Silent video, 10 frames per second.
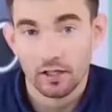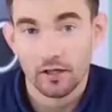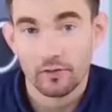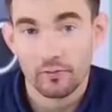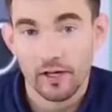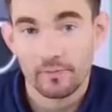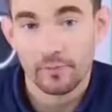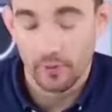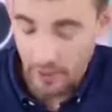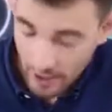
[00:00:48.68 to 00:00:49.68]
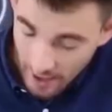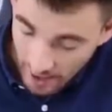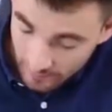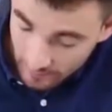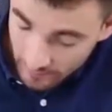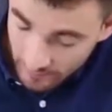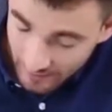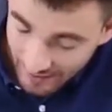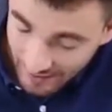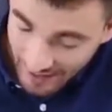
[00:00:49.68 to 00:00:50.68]
On the Rainpoint app,
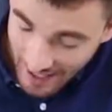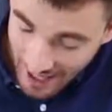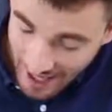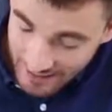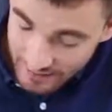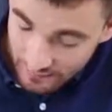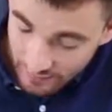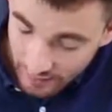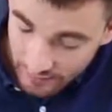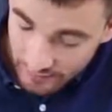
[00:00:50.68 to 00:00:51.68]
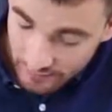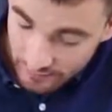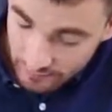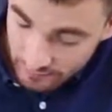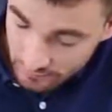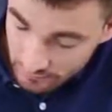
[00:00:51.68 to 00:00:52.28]
click Add Device.